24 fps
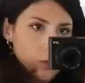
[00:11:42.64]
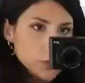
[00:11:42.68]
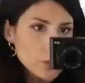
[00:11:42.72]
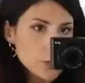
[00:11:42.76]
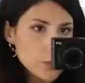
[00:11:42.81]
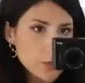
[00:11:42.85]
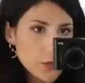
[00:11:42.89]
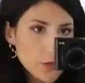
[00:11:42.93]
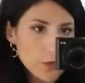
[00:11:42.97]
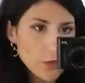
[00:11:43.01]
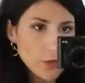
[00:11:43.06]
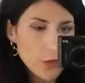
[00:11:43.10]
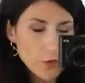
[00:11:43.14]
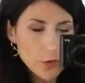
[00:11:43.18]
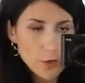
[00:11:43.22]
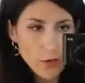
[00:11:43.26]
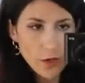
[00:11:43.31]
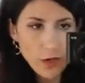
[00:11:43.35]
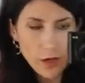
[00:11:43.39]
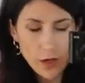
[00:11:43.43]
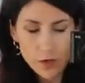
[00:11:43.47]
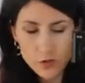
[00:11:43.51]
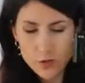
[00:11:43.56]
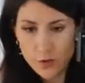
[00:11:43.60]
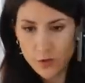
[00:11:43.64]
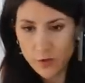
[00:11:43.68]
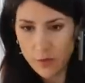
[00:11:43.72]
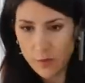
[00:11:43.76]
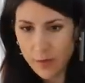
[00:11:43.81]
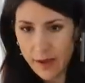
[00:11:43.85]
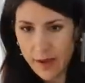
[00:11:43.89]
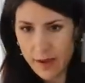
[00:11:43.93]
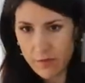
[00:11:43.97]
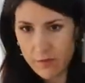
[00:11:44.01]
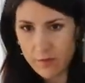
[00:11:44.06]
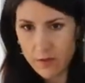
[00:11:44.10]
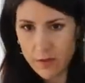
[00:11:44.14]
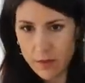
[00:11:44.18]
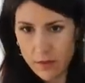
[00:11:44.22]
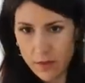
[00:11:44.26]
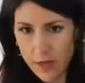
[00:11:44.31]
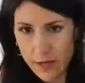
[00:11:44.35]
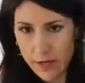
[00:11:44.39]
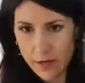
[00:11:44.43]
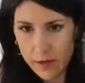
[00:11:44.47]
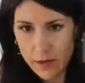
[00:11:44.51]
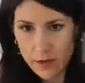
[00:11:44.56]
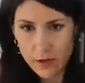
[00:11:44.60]
So I'll talk through my outfit,
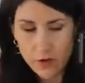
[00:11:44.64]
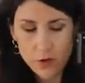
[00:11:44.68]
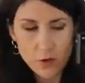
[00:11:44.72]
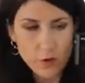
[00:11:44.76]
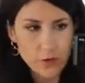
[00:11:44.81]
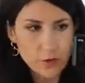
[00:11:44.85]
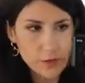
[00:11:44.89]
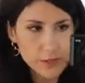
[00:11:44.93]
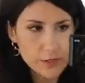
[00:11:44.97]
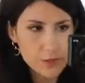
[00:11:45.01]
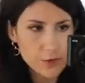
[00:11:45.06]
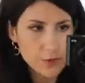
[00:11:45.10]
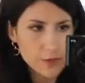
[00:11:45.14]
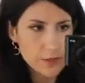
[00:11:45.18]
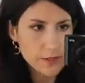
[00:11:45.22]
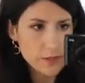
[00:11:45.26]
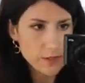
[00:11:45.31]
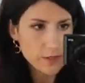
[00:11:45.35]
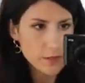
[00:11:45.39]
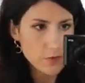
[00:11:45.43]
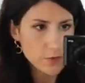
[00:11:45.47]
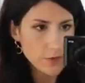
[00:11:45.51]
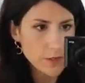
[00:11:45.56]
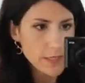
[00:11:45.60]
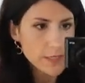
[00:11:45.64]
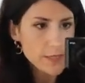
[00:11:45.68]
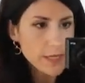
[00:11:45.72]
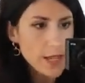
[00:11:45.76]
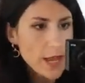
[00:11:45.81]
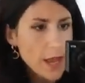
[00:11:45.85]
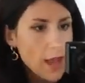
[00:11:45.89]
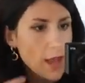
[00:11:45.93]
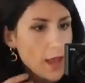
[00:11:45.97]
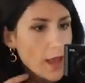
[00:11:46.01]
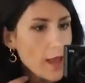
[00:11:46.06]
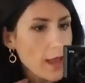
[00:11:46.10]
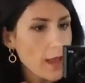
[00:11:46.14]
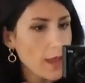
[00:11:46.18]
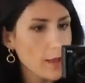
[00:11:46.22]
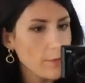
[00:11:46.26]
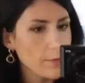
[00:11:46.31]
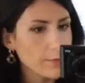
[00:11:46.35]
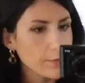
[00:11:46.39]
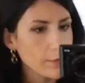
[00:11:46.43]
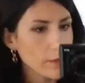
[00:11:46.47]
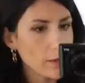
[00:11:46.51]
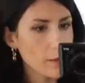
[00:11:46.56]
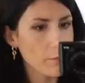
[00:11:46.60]
then go on to accessories.
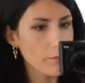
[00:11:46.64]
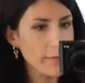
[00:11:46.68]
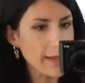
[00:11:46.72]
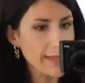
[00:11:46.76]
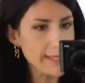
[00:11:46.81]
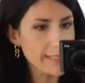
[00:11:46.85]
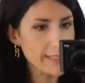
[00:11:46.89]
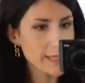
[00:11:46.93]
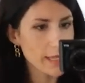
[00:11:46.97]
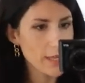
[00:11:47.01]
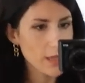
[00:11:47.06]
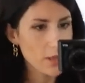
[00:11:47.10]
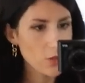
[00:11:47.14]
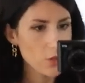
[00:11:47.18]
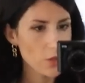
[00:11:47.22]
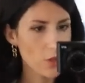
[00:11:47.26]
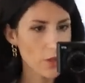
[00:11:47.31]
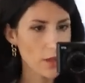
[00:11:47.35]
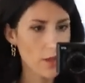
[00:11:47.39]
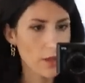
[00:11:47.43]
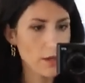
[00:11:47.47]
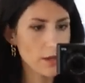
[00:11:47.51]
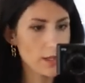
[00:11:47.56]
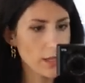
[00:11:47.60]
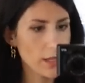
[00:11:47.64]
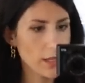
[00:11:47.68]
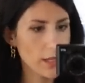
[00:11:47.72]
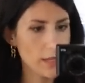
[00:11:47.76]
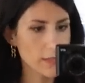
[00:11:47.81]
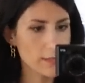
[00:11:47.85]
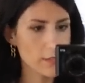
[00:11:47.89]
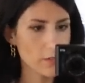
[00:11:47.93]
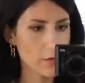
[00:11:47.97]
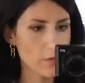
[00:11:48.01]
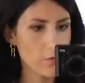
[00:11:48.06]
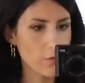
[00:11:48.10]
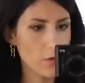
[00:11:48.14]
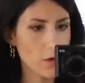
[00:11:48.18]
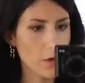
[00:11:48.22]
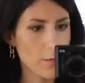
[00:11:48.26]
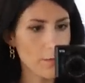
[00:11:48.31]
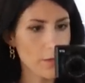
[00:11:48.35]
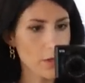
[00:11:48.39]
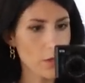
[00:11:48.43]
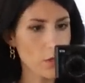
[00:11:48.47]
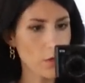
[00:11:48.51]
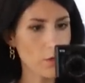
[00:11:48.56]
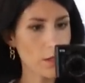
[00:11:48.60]
My t-shirt is
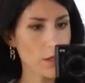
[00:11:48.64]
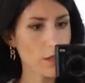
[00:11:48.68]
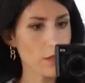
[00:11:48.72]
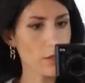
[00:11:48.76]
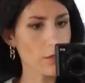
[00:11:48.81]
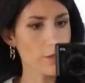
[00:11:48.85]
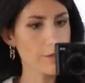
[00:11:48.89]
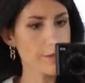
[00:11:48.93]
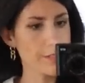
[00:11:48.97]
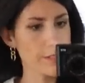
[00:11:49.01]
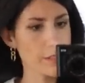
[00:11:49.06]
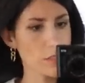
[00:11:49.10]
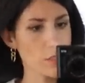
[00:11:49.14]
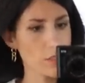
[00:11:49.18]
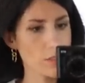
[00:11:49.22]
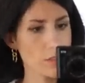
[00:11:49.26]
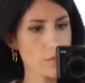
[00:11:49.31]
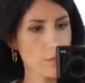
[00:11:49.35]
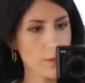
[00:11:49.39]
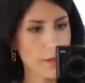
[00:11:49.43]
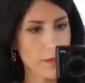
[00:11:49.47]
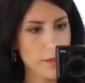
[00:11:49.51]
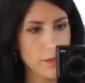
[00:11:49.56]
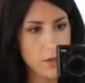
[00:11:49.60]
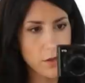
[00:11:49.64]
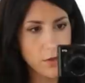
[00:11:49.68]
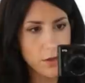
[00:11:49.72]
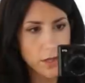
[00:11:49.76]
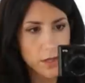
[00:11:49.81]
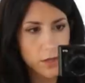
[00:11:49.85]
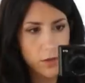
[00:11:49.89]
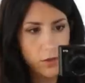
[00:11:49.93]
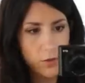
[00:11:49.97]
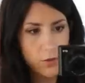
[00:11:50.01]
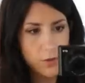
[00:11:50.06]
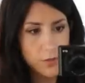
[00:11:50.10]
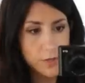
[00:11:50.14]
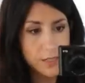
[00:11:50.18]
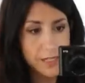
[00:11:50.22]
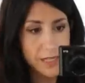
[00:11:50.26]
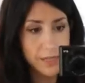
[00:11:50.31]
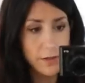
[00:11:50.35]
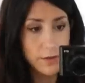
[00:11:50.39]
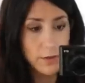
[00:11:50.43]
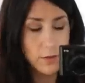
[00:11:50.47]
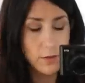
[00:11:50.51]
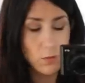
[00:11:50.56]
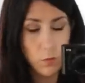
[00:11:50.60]
from Uniqlo. This is just one of the Uniqlo
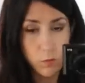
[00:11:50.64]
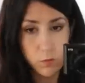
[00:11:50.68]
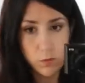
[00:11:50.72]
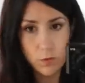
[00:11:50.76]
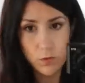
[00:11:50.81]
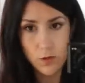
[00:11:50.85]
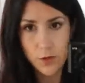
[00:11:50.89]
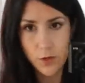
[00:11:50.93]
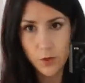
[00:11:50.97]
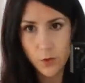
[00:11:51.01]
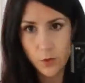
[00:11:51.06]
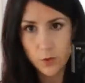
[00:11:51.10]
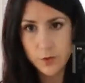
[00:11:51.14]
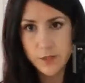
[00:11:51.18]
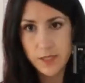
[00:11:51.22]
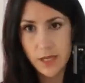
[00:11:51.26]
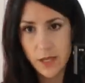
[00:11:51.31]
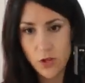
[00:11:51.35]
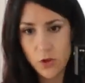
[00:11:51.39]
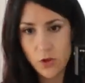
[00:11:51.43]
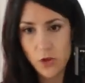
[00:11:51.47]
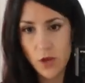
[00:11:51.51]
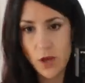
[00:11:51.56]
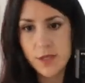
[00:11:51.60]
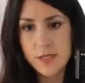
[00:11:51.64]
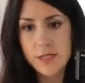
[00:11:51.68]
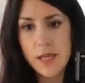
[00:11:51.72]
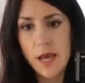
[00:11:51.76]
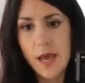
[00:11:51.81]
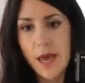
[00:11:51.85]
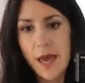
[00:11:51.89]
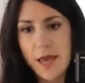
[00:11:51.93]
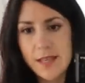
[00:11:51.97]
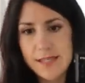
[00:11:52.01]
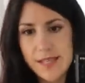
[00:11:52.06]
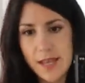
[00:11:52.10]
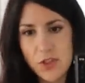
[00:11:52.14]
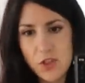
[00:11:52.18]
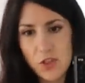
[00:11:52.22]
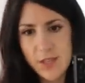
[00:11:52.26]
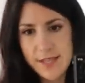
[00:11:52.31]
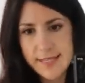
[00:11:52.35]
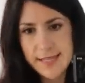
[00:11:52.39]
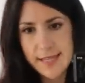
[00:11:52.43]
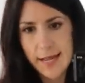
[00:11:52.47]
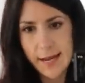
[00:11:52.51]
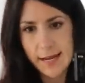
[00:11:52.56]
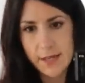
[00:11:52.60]
t-shirts. It's
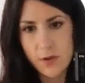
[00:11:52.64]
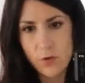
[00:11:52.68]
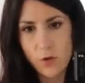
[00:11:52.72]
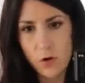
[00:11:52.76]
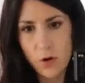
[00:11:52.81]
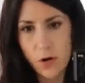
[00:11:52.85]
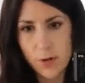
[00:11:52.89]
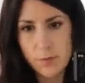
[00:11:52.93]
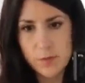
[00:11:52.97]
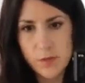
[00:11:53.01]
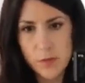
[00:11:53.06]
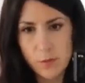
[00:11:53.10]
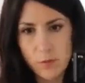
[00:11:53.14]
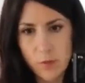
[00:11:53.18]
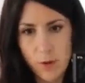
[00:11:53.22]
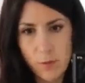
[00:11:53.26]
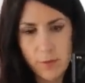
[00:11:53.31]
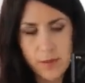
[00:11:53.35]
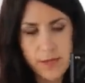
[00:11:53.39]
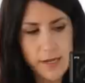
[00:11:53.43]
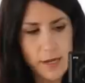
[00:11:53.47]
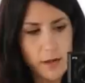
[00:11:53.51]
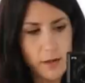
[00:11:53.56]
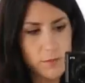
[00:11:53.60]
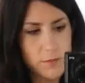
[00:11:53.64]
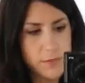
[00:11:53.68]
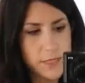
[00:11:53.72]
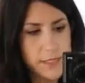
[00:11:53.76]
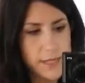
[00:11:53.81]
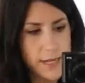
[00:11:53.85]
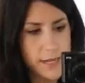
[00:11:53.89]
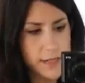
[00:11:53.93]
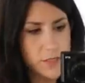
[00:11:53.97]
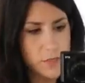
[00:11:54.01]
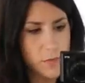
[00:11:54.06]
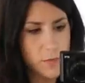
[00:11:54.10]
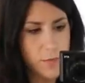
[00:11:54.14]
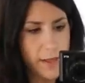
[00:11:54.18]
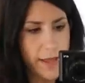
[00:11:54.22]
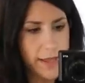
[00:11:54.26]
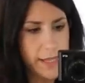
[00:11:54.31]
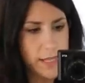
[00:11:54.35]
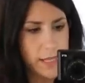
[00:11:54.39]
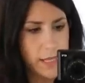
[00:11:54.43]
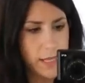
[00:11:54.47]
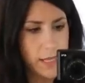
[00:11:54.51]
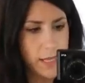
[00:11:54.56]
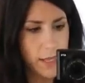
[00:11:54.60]
actually slightly cropped. It probably comes down to
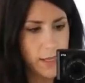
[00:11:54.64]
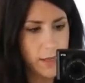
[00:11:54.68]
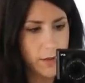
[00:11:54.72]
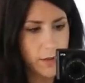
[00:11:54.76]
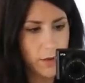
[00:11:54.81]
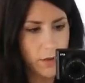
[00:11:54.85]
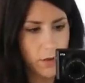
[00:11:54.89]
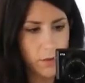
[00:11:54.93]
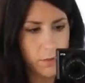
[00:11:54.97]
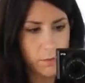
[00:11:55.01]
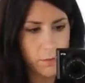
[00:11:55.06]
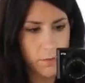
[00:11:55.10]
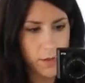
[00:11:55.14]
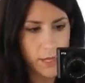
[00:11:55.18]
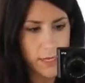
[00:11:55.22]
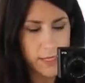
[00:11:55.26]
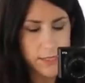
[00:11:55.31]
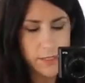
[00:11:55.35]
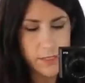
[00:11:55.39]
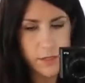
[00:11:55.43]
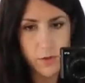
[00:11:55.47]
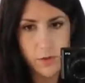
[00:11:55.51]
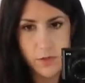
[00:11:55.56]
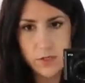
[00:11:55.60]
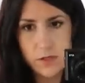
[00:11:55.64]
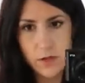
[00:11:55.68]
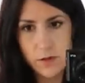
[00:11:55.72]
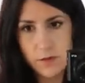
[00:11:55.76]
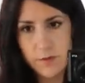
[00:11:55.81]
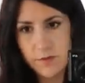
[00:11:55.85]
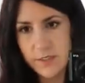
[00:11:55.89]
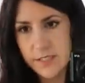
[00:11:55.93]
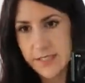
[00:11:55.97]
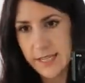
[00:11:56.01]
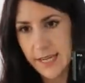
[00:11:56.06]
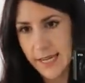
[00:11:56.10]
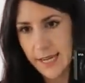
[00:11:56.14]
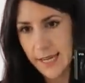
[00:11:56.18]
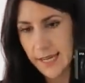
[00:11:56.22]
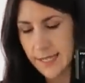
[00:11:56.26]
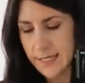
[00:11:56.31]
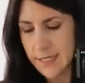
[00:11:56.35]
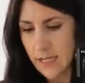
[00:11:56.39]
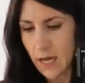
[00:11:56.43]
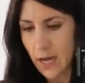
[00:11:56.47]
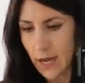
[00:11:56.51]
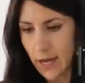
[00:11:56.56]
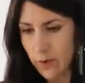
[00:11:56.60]
about here on me. So it's good for tucking
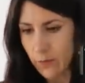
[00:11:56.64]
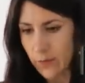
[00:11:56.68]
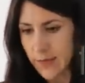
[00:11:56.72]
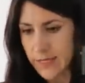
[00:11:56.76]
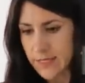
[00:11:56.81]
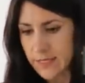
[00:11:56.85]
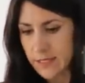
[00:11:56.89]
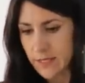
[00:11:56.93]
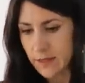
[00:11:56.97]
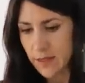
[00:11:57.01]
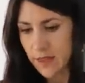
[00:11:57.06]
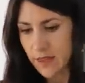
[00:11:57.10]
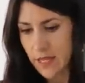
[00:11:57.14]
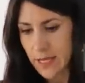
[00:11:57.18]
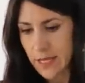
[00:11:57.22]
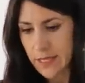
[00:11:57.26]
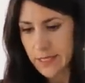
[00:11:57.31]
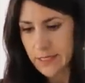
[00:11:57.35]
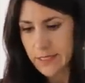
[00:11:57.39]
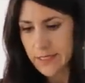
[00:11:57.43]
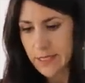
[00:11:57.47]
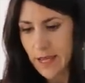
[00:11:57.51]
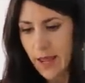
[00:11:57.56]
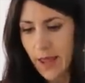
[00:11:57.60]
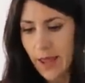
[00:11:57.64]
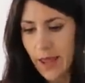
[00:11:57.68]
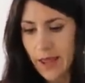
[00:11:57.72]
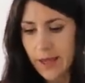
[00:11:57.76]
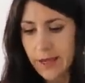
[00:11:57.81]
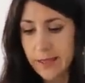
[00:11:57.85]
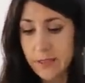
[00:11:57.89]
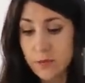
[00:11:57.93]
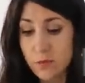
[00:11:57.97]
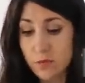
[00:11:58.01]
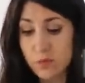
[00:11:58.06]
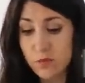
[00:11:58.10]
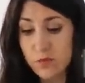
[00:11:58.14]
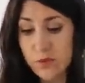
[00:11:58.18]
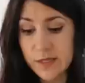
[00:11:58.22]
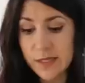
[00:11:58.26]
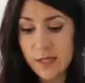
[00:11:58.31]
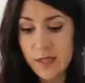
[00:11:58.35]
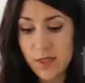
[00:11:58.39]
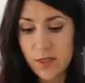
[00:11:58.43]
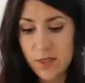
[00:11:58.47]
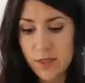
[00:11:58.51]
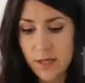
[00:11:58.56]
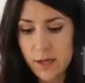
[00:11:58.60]
into high-waisted things. It's
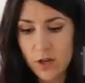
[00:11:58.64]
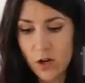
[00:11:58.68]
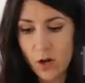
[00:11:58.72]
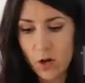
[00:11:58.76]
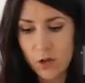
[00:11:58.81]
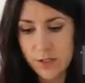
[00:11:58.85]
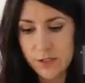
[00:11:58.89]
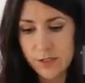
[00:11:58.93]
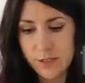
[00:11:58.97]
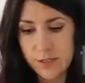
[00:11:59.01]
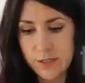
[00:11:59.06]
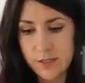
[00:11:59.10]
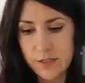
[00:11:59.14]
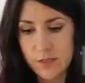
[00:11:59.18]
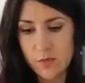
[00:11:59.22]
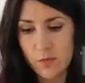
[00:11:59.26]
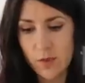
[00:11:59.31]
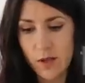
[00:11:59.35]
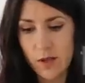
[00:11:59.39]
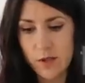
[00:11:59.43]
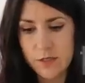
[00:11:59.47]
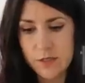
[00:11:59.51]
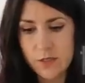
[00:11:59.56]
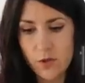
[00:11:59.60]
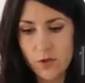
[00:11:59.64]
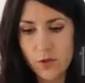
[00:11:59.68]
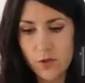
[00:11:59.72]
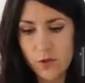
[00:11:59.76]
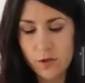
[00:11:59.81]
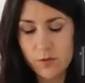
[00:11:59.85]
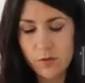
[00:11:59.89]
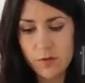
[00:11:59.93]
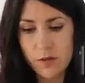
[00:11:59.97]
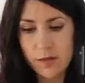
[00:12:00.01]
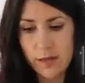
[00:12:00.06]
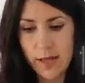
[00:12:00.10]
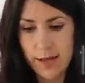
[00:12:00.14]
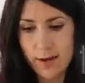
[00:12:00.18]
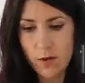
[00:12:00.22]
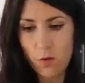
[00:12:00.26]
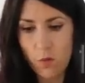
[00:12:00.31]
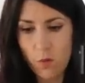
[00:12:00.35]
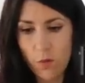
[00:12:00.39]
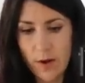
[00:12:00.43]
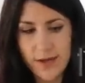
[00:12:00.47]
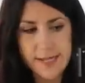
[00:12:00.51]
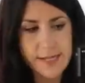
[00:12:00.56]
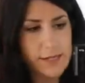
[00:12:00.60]
really thick cotton as well. So good if you like
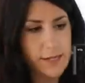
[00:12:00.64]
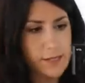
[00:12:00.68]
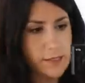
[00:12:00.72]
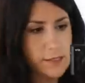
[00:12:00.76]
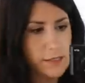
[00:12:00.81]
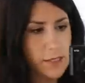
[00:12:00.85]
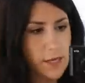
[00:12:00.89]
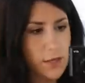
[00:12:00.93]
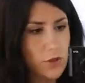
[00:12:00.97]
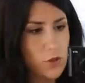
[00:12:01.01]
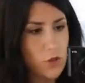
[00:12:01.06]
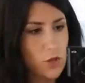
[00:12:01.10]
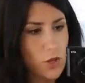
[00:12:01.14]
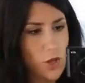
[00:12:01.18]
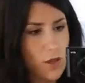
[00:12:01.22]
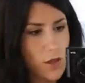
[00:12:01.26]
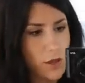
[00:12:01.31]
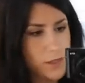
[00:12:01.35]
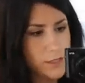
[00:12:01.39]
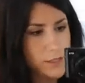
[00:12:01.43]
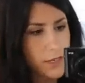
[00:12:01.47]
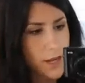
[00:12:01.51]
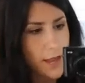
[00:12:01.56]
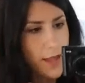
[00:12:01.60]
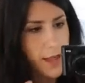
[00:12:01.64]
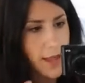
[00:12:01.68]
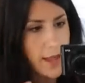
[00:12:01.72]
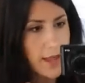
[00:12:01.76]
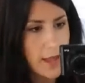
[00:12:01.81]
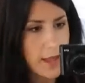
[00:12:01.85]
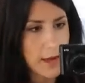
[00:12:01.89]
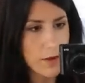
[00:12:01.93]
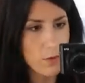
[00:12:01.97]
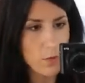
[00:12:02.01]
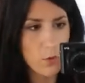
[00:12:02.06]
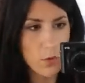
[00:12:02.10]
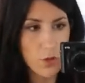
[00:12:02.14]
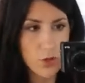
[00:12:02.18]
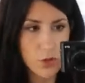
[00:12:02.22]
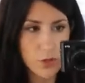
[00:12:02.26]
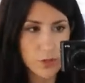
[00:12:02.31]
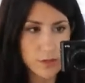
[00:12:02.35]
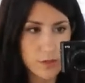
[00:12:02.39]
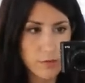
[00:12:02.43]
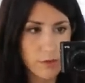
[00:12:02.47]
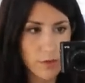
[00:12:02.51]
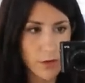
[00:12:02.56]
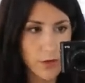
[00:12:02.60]
a weightier t-shirt. And it
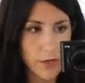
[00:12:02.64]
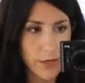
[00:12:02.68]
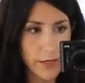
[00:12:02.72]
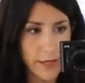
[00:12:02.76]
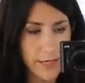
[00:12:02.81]
washes very